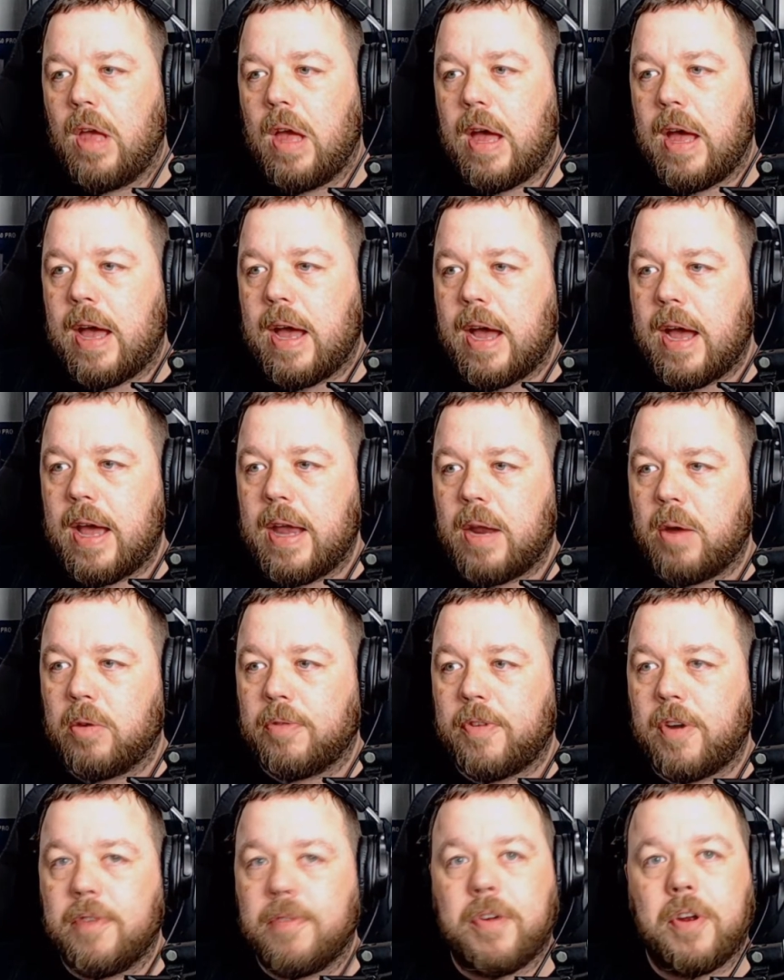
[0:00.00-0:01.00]
And I was
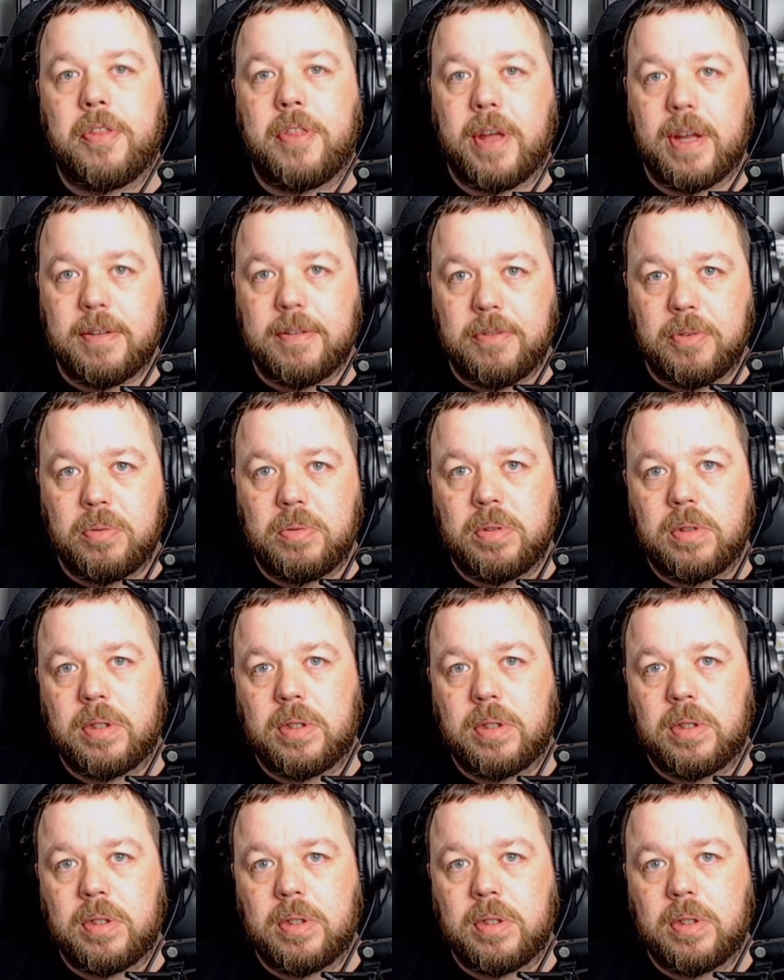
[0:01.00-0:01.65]
very, very thankful.